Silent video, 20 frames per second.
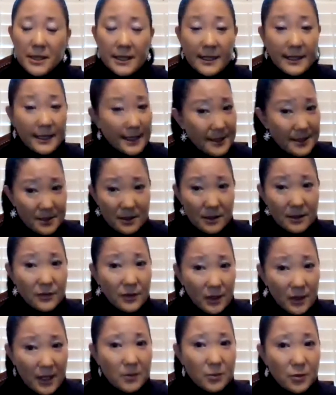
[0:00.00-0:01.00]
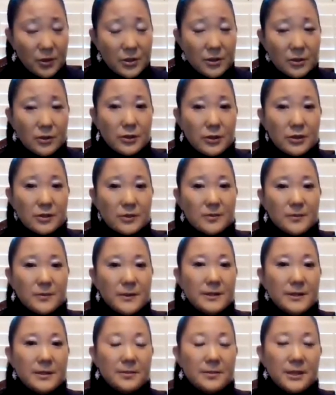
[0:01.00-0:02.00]
and I still have a lot more to
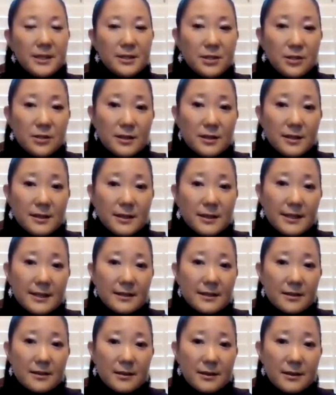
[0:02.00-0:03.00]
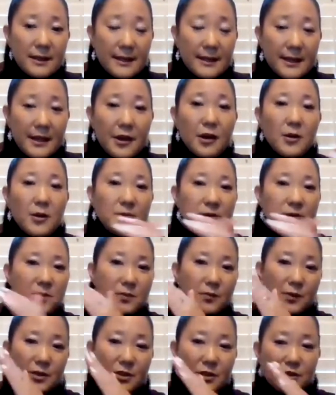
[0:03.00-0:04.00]
learn. But I do think that
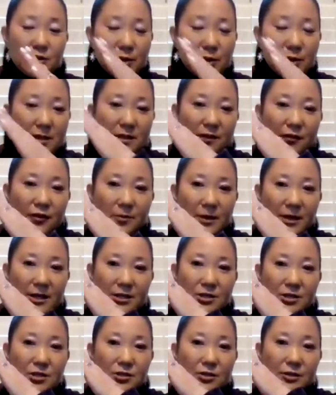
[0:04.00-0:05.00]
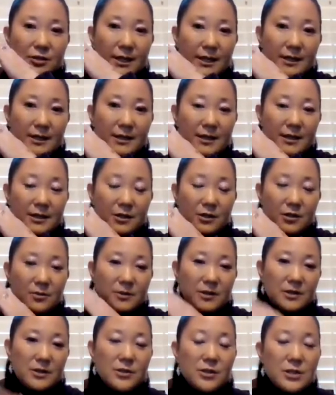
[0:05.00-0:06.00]
helps with the transformational and the
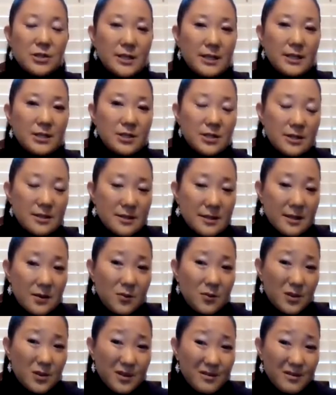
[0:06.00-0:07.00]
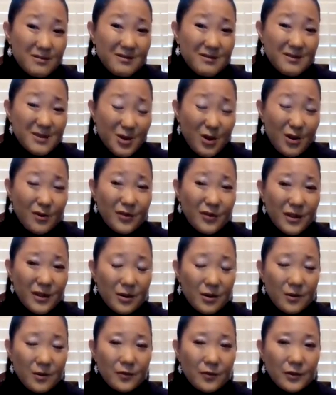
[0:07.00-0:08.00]
incremental change, because then we're
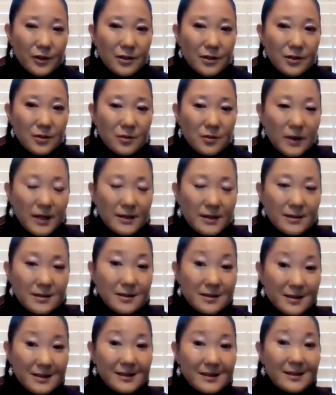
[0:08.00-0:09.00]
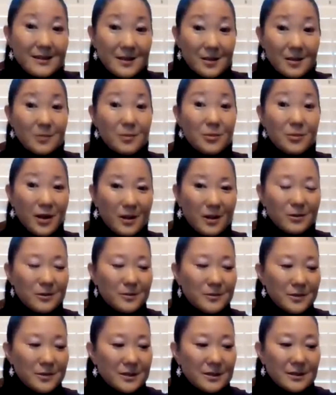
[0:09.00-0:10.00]
solving hopefully the right
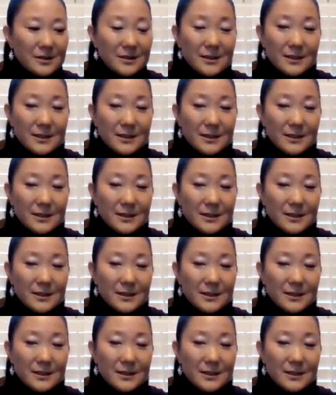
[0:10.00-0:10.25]
problems.